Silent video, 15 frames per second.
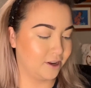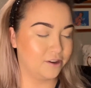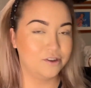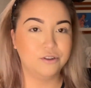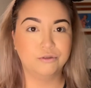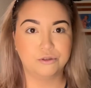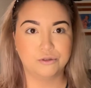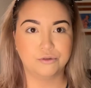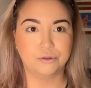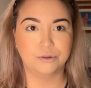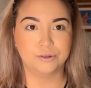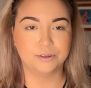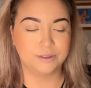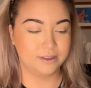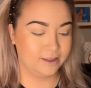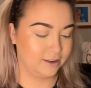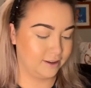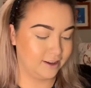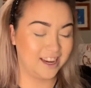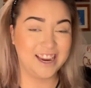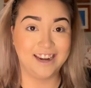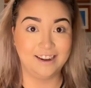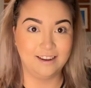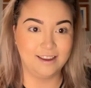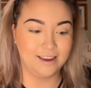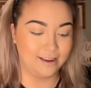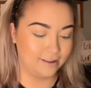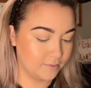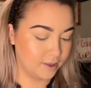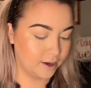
neutrals kind of gal.